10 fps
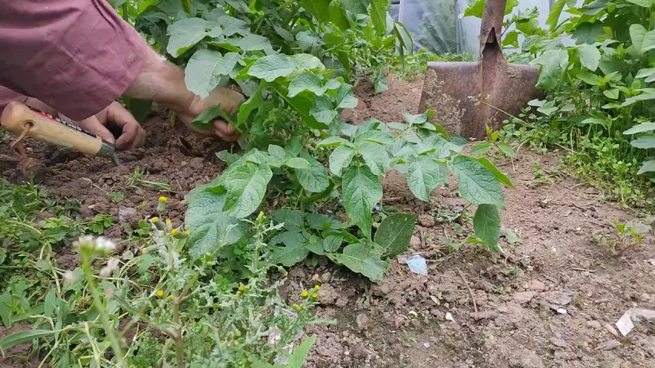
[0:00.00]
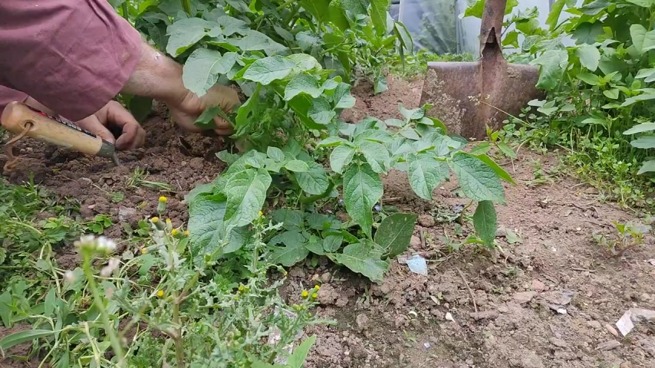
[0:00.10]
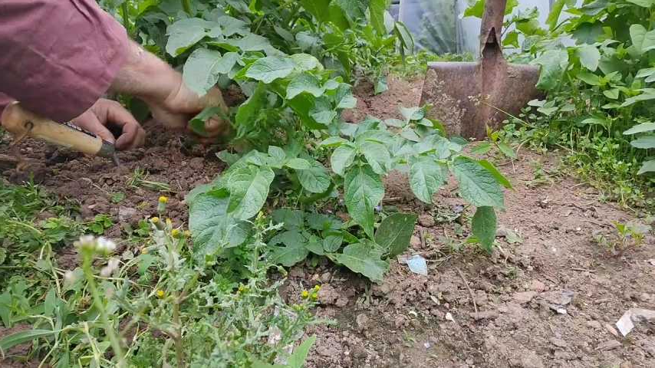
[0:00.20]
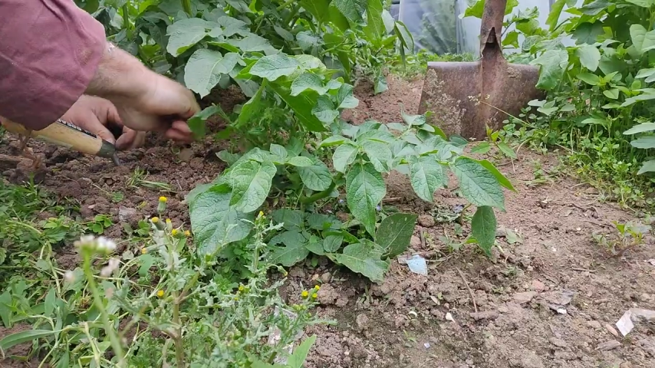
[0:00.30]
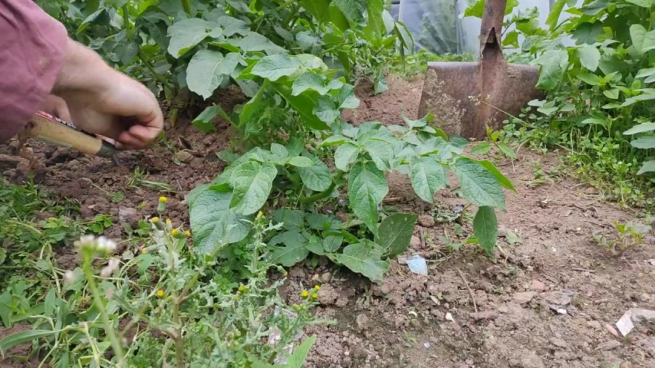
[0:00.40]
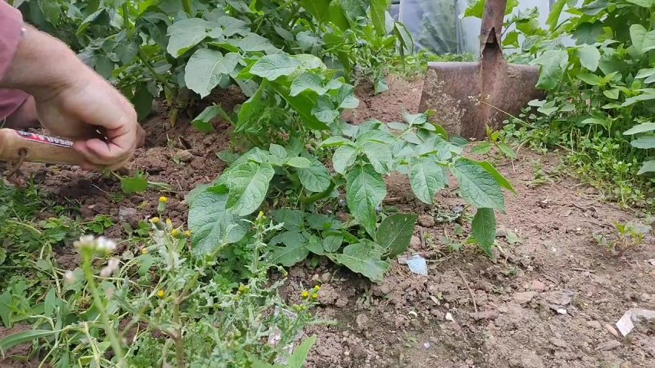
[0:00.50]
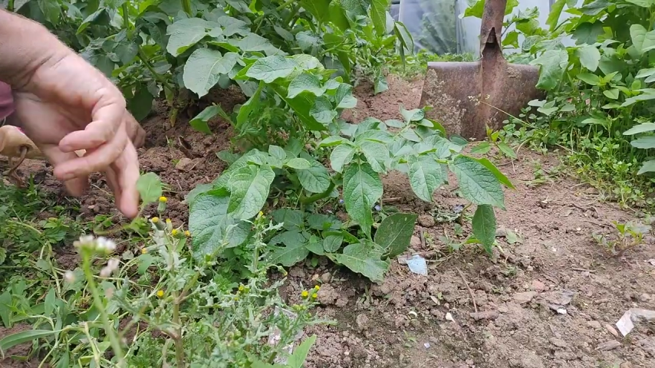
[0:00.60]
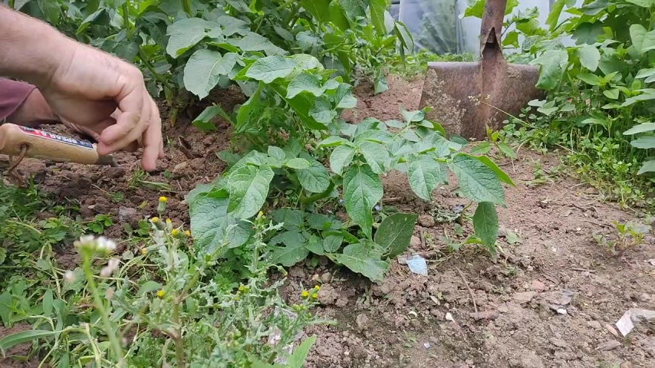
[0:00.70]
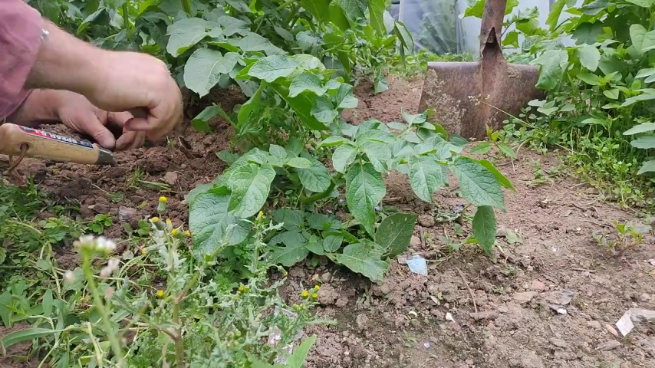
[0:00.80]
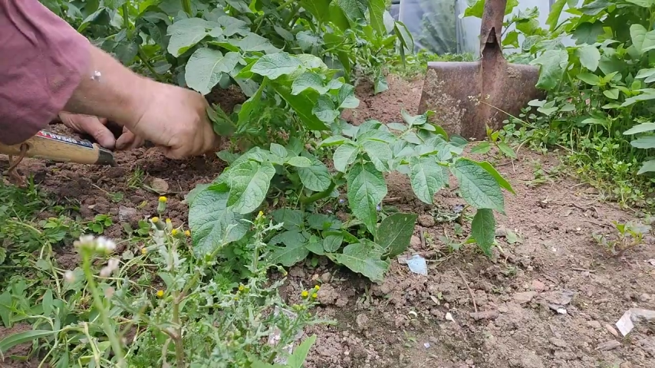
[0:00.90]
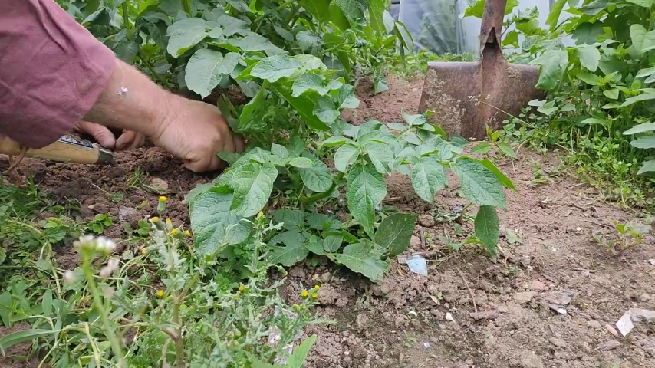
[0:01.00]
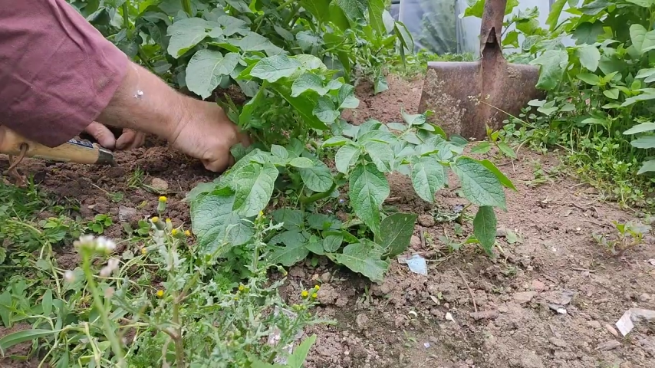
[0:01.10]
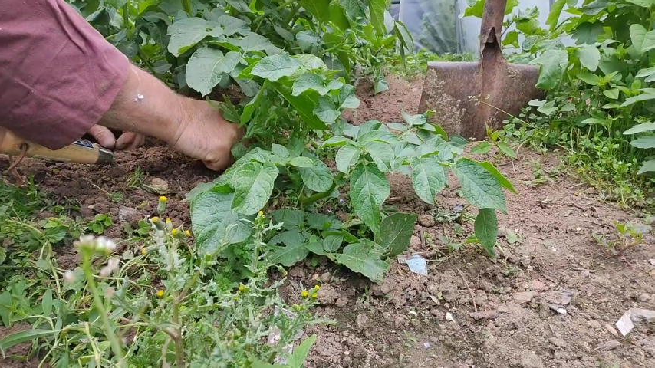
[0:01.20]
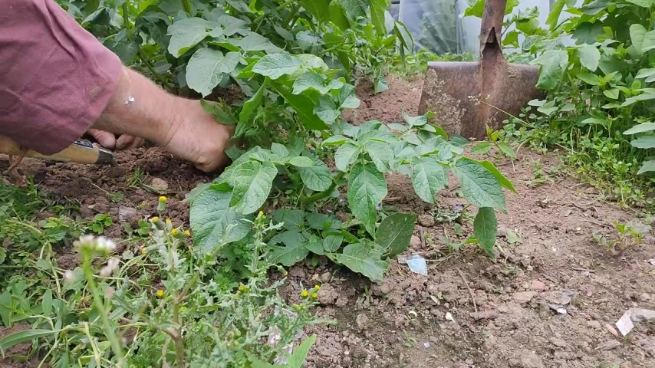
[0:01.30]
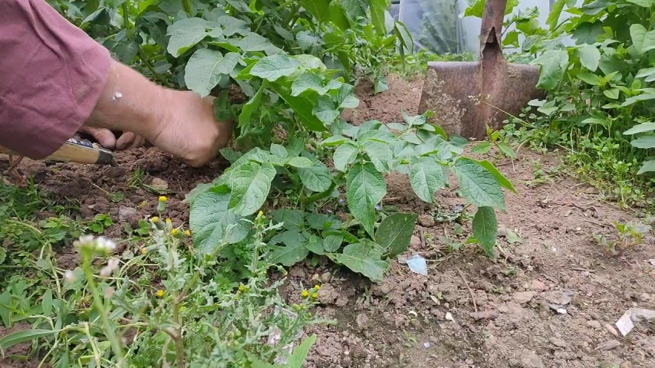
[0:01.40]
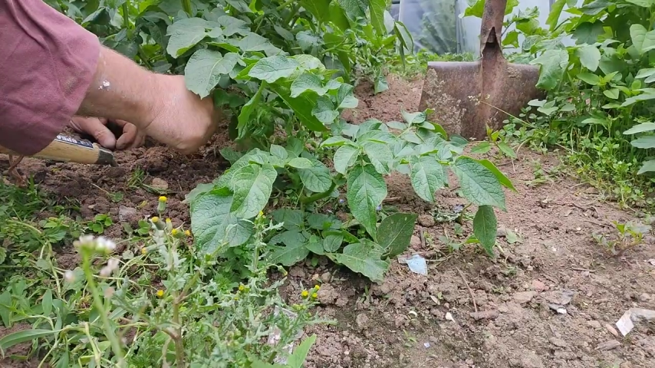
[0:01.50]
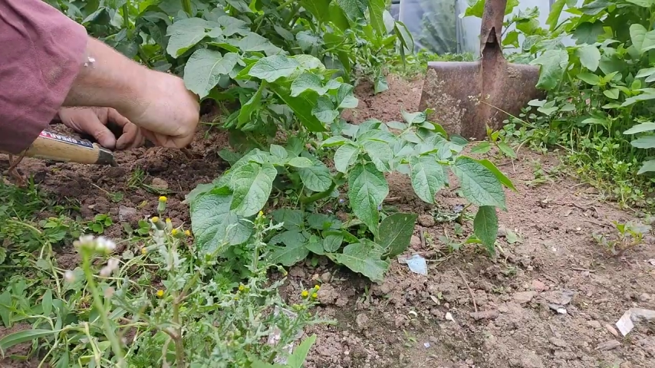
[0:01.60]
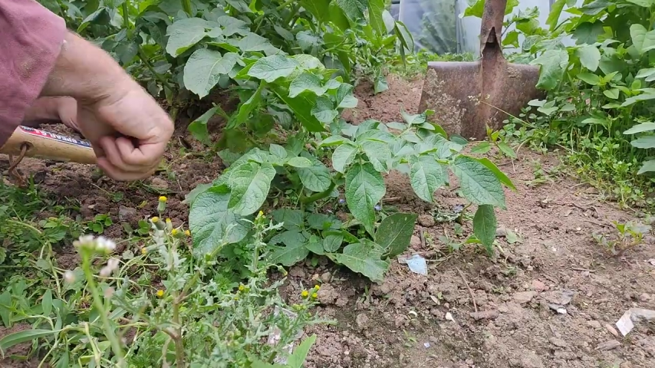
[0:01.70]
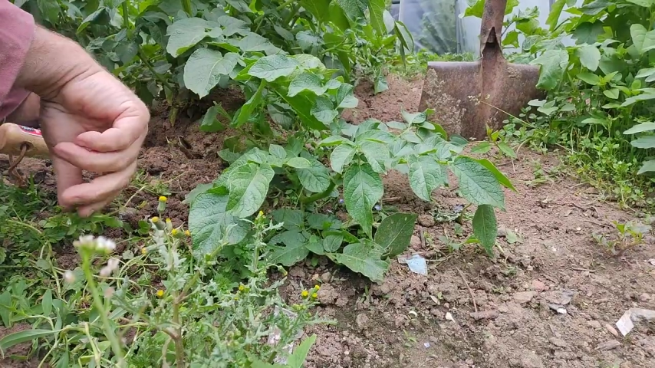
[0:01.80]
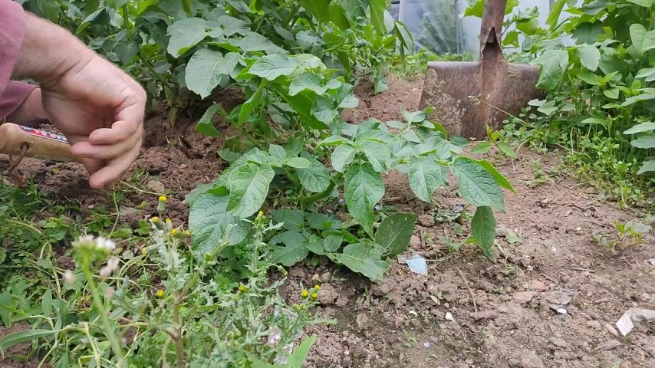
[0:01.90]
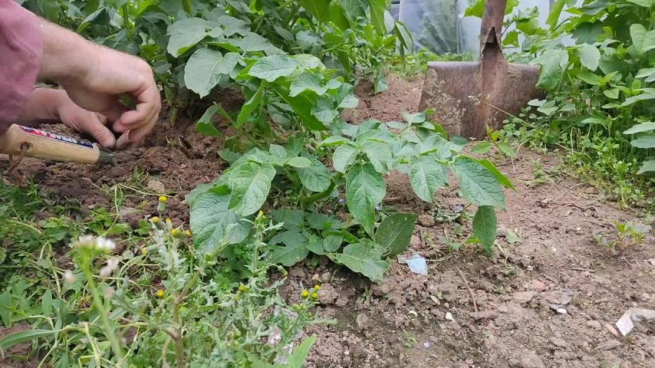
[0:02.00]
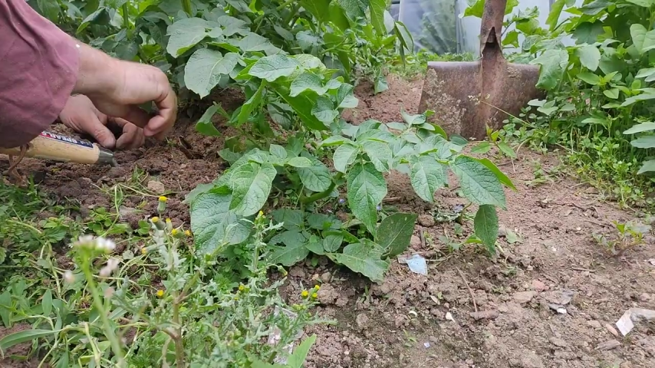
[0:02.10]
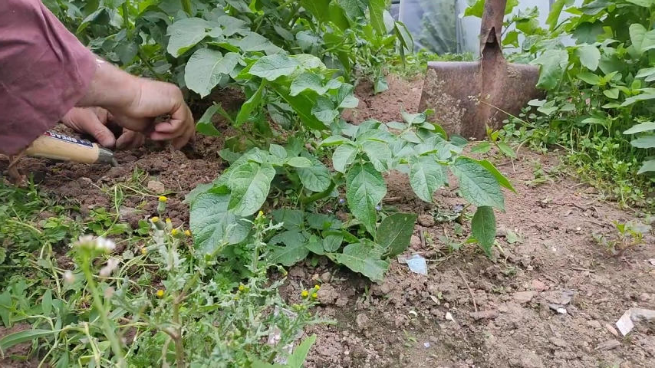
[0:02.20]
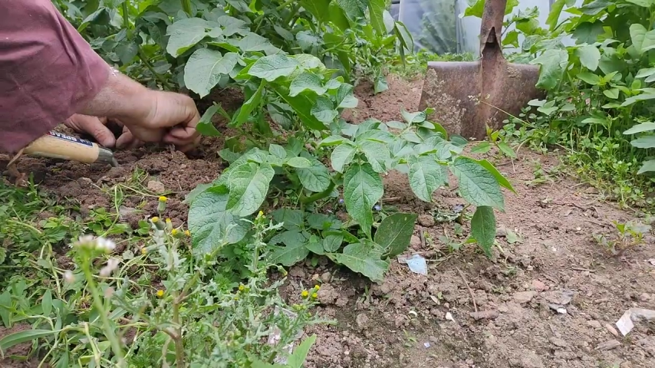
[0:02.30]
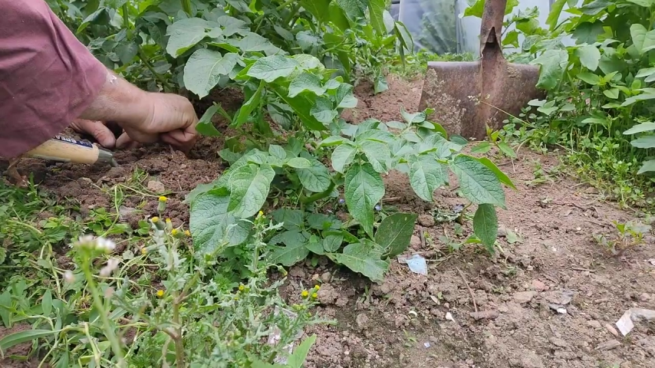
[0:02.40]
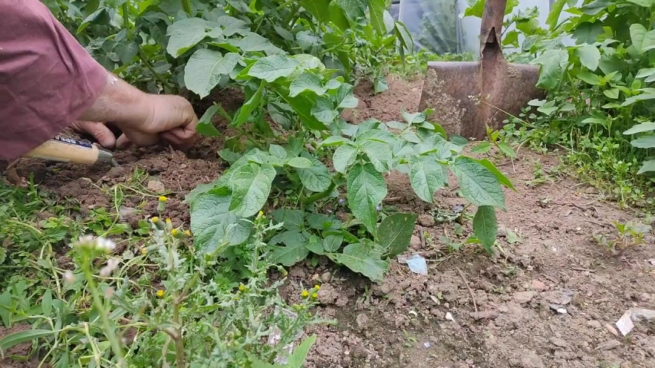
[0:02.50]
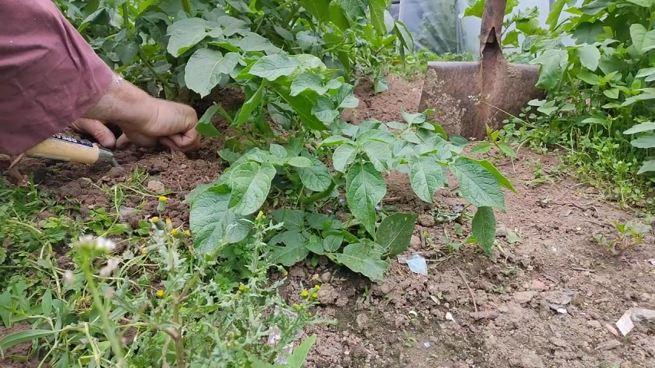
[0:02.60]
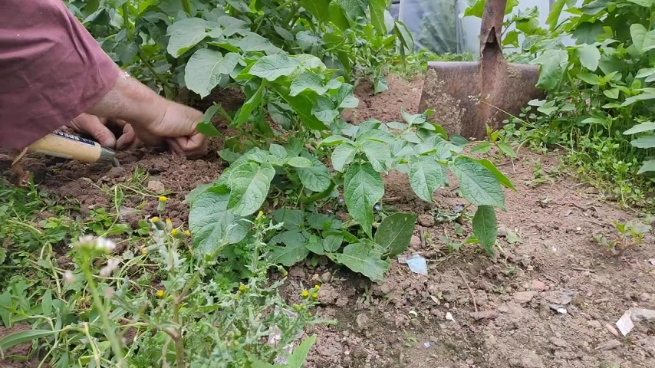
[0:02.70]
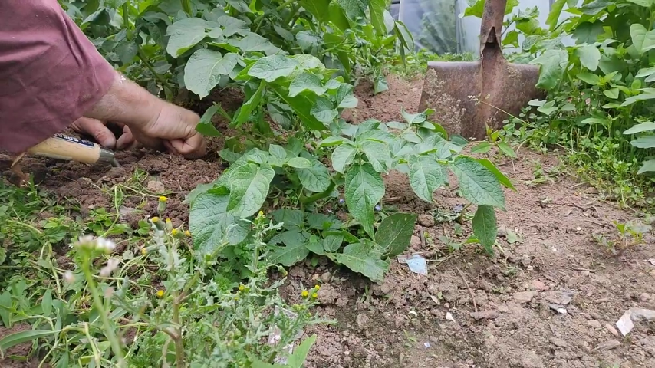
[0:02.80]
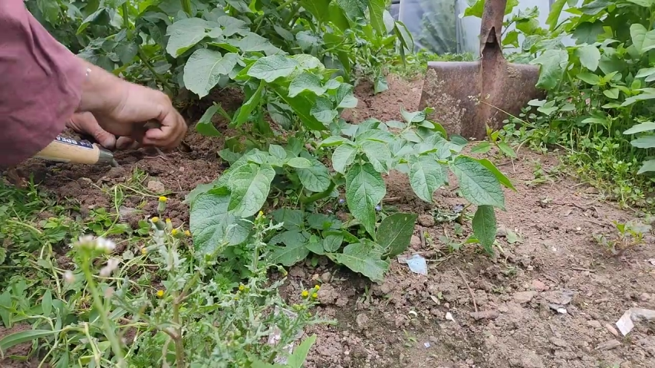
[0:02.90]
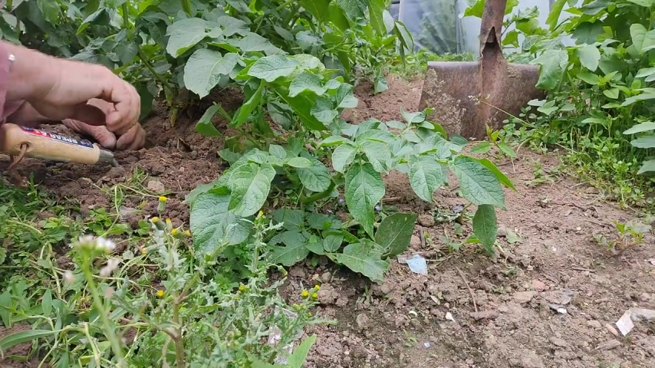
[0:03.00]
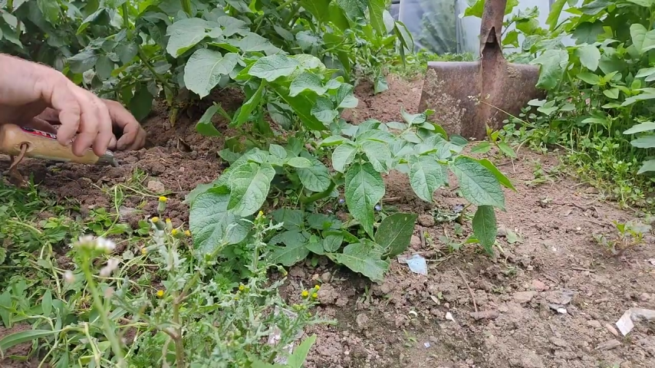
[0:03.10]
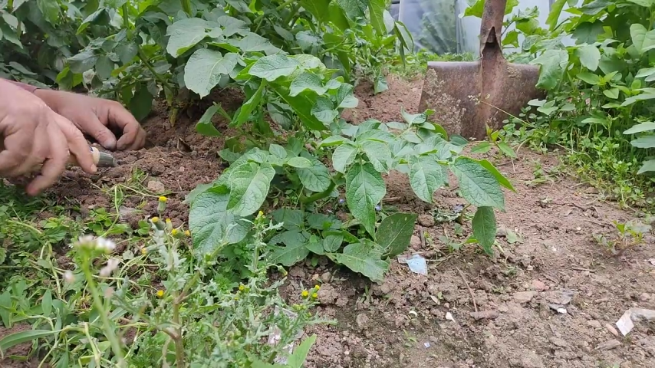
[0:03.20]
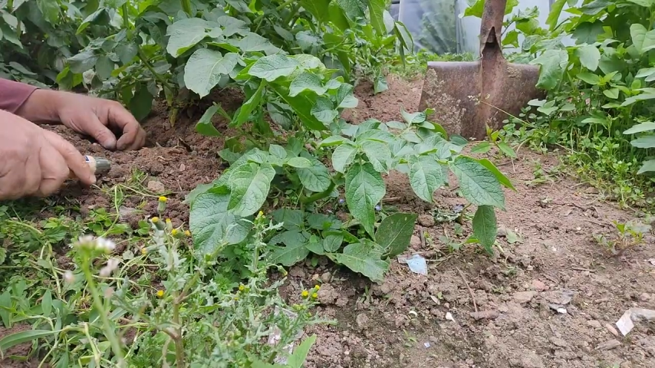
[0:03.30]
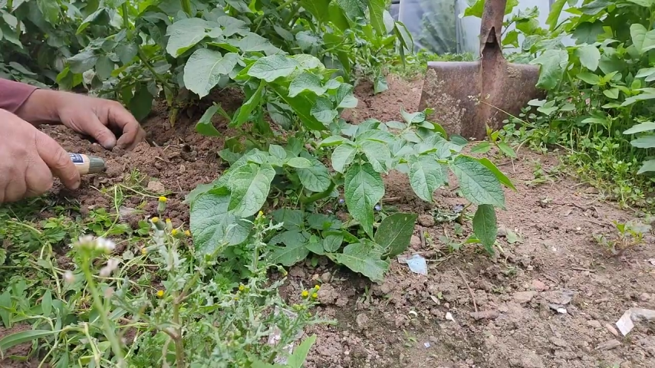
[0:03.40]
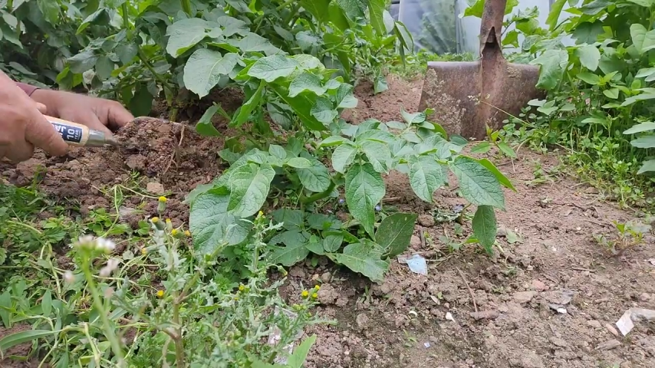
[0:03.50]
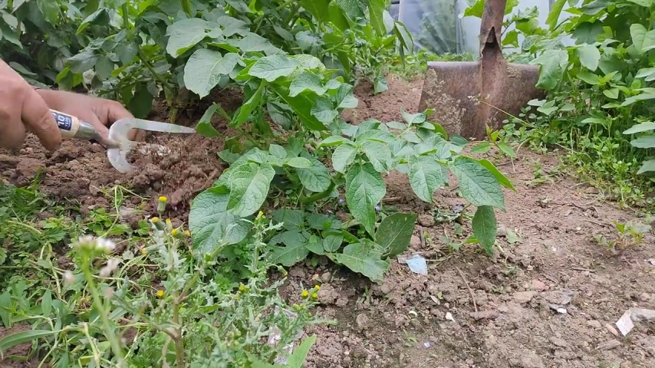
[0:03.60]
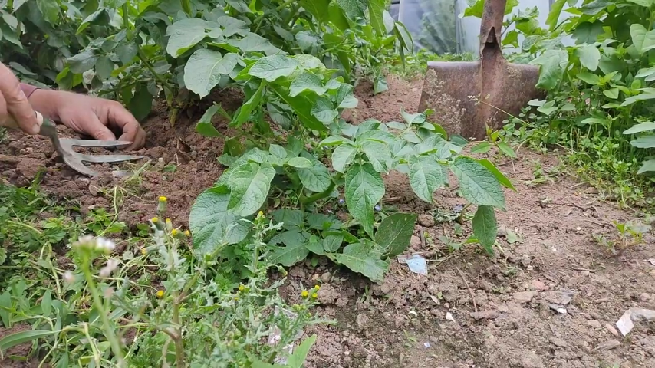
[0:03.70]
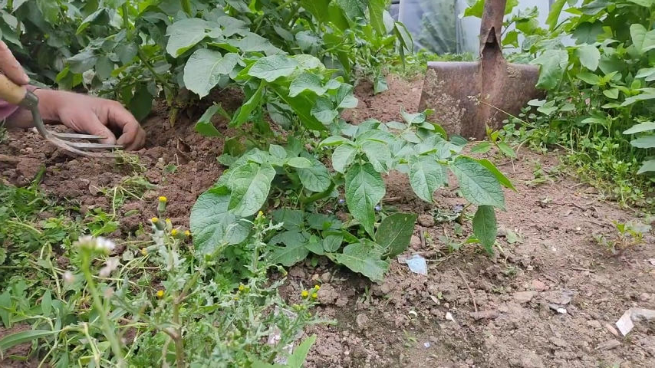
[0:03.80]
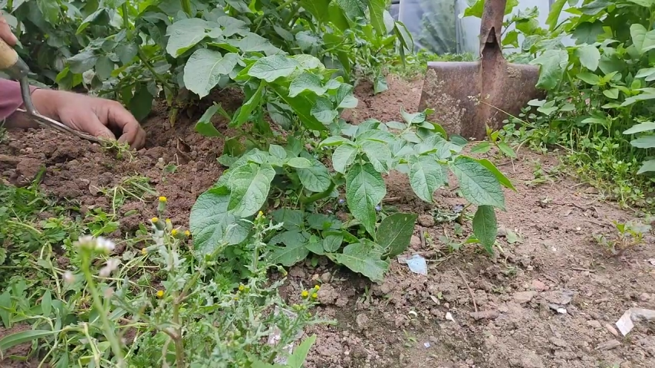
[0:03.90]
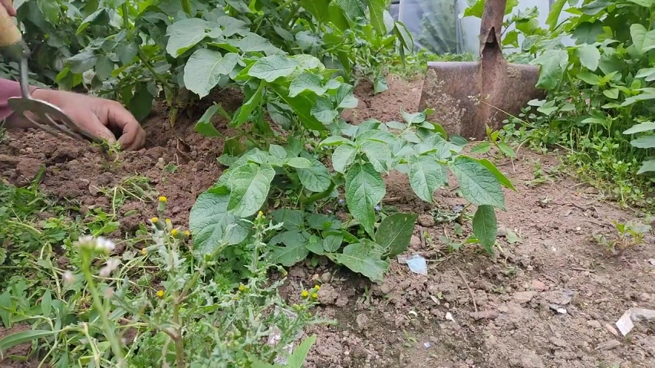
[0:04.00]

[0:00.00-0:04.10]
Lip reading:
No face is visible, so there are no lips to read.